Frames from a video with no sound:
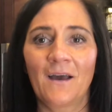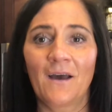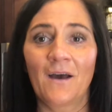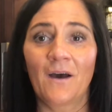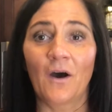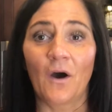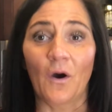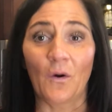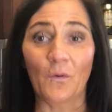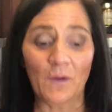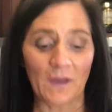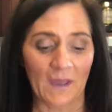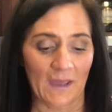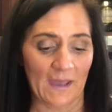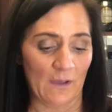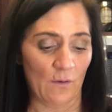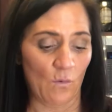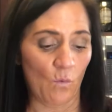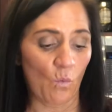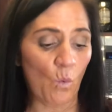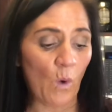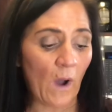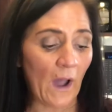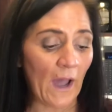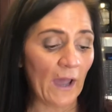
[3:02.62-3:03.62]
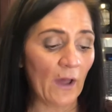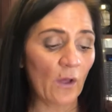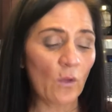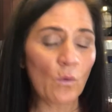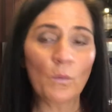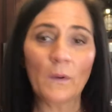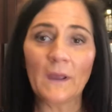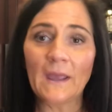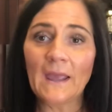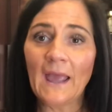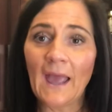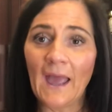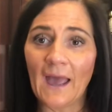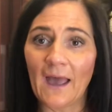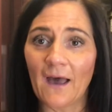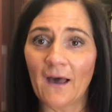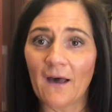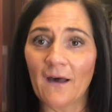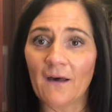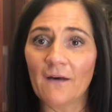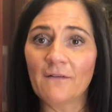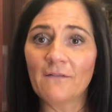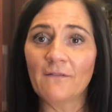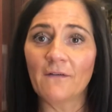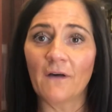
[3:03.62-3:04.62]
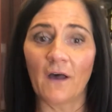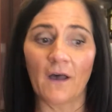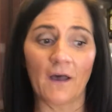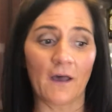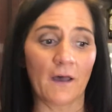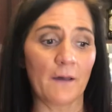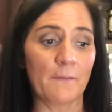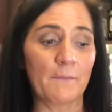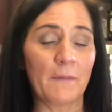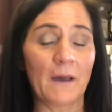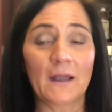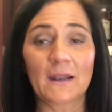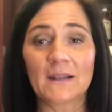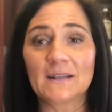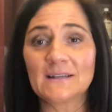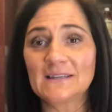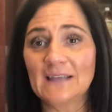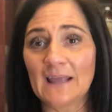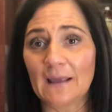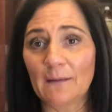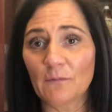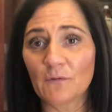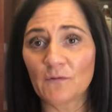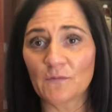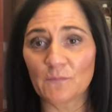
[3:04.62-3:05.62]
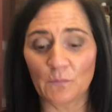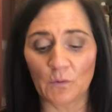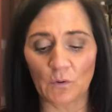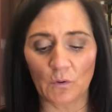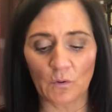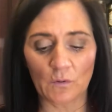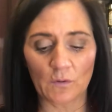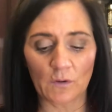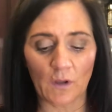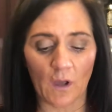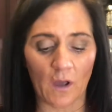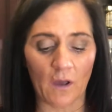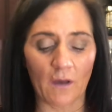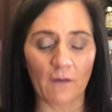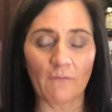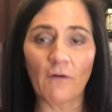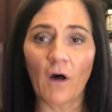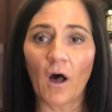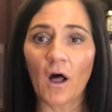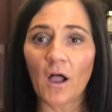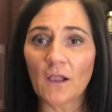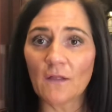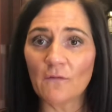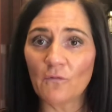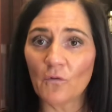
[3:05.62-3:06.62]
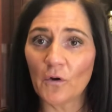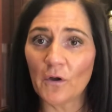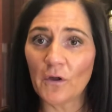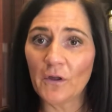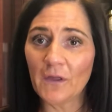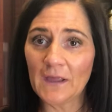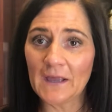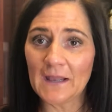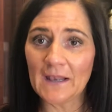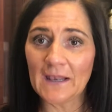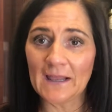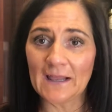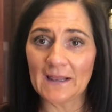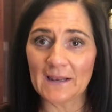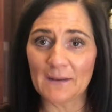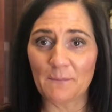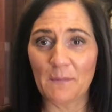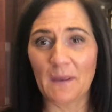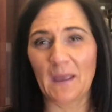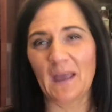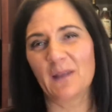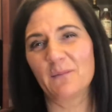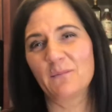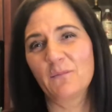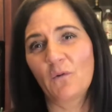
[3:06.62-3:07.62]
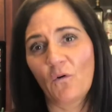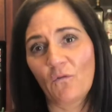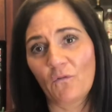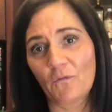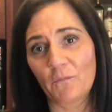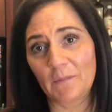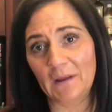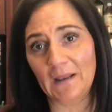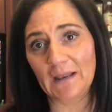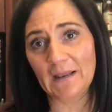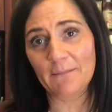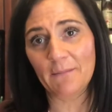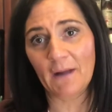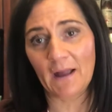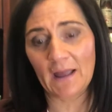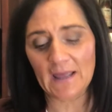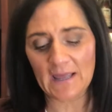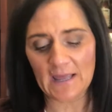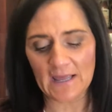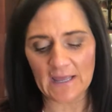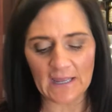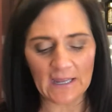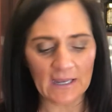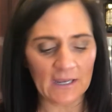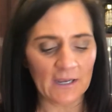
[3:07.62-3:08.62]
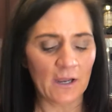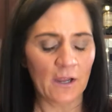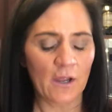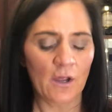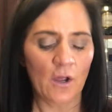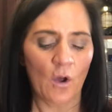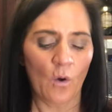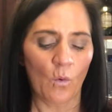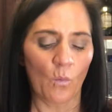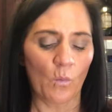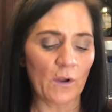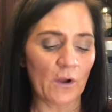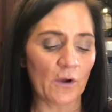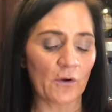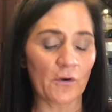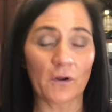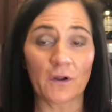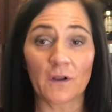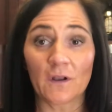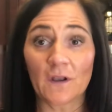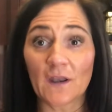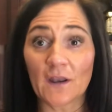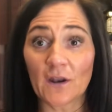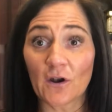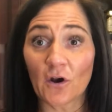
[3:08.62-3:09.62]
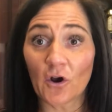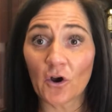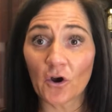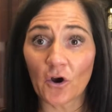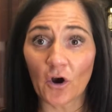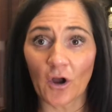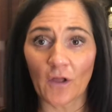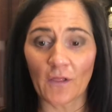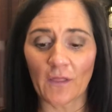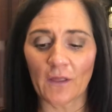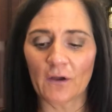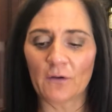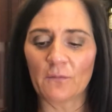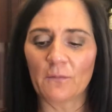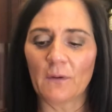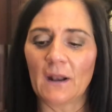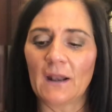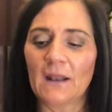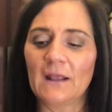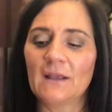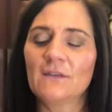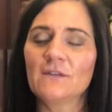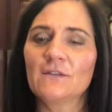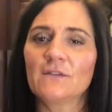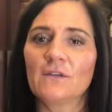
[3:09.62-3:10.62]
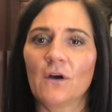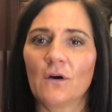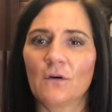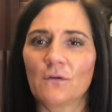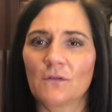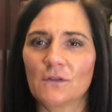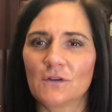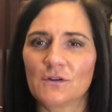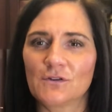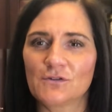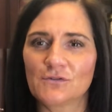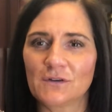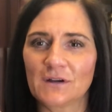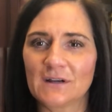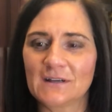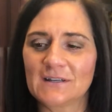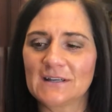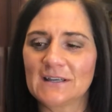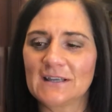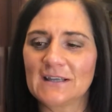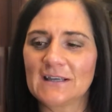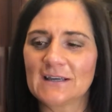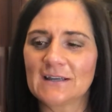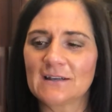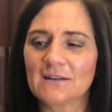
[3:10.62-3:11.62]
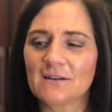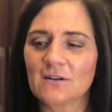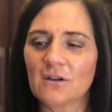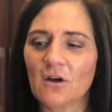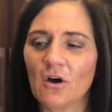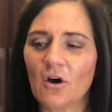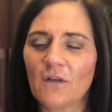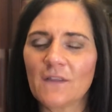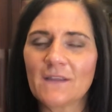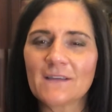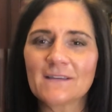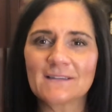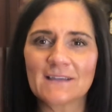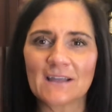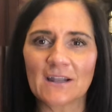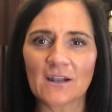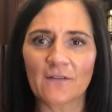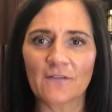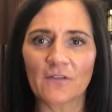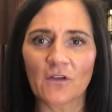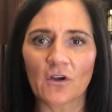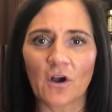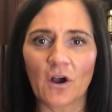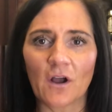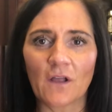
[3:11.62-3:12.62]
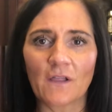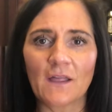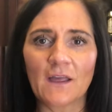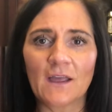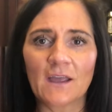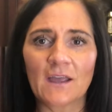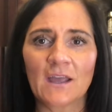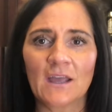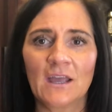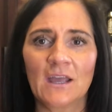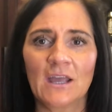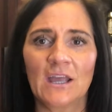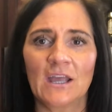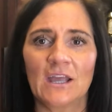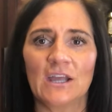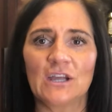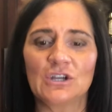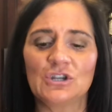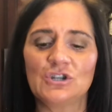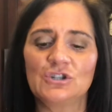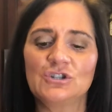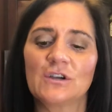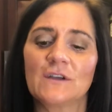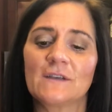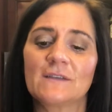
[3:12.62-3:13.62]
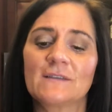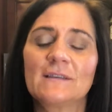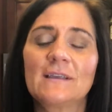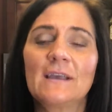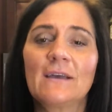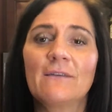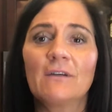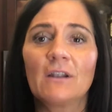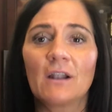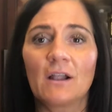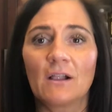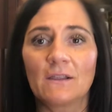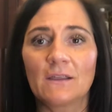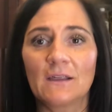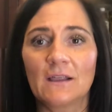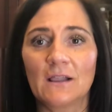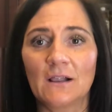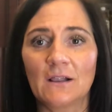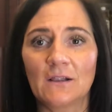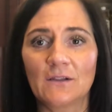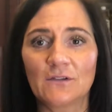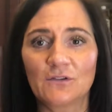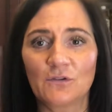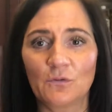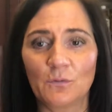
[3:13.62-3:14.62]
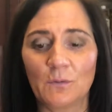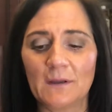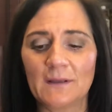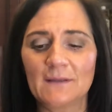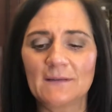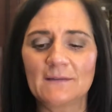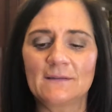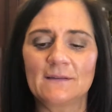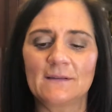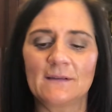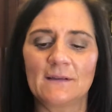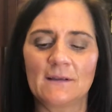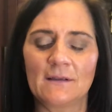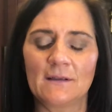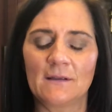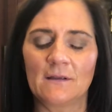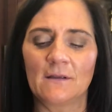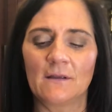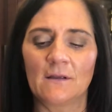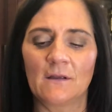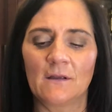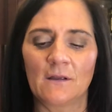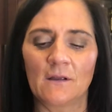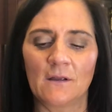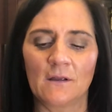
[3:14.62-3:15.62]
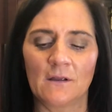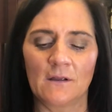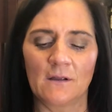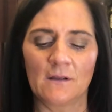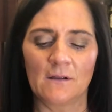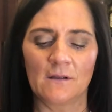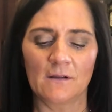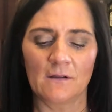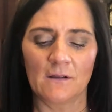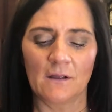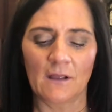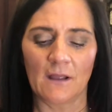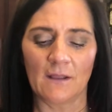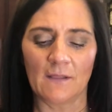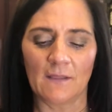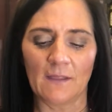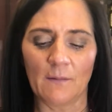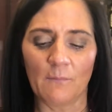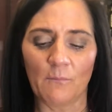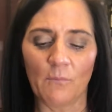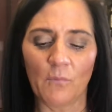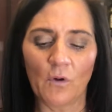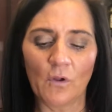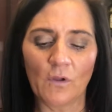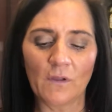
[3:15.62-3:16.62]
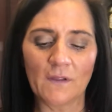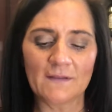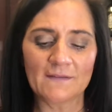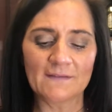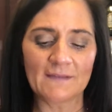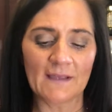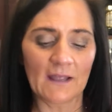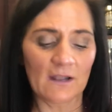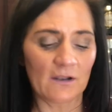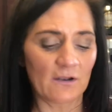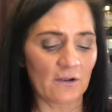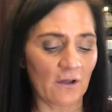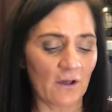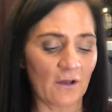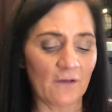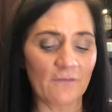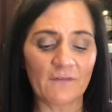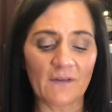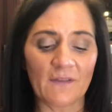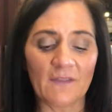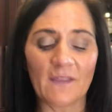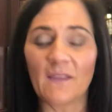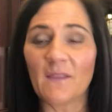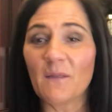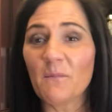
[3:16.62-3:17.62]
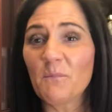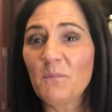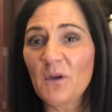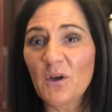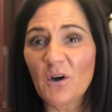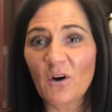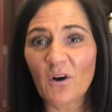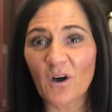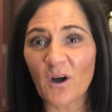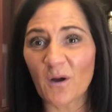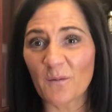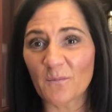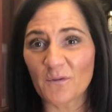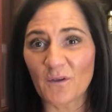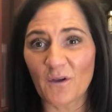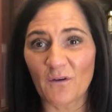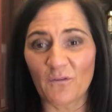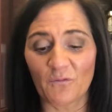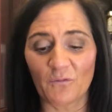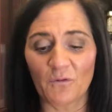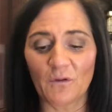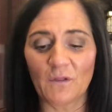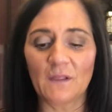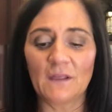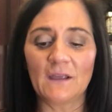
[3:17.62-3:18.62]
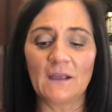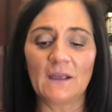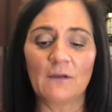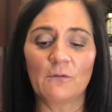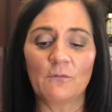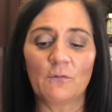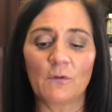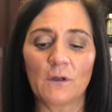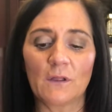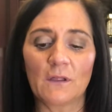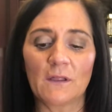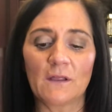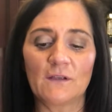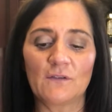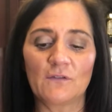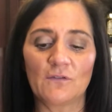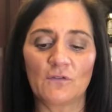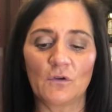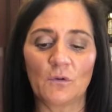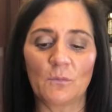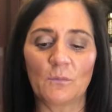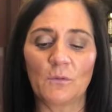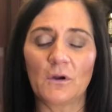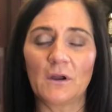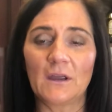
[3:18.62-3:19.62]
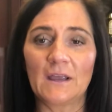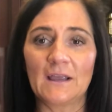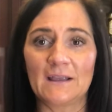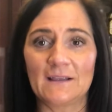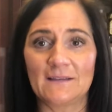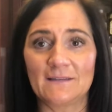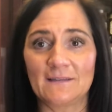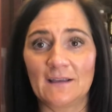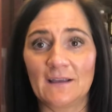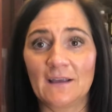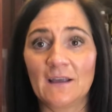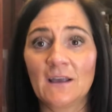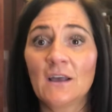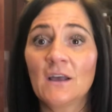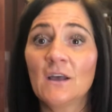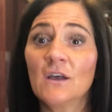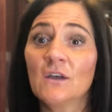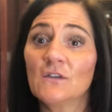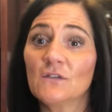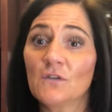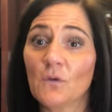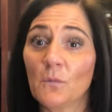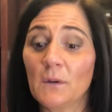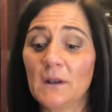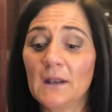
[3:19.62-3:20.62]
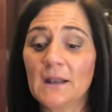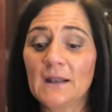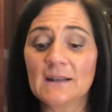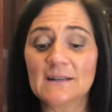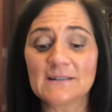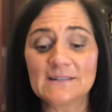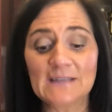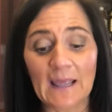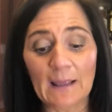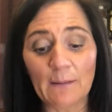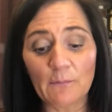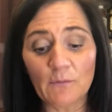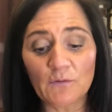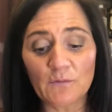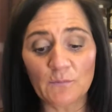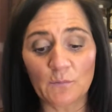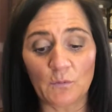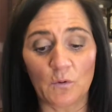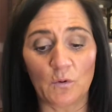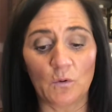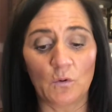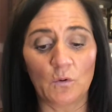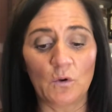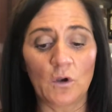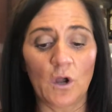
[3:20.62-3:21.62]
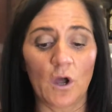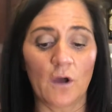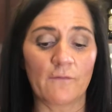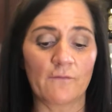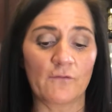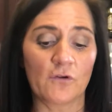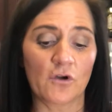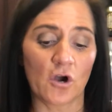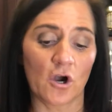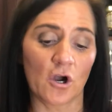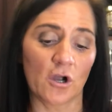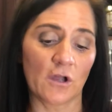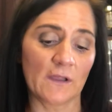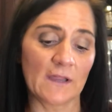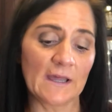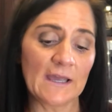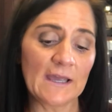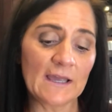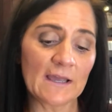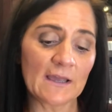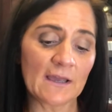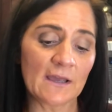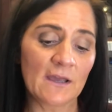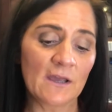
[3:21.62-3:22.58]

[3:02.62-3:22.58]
Okay, while we have about a tablespoon of olive oil heating in a pan over medium-high heat, we are going to get our garlic ready. So the trick to getting all the skin off the garlic is just give it a little twist and then pull its end off, and then the peel comes off really, really super easy. So we need a tablespoon of garlic.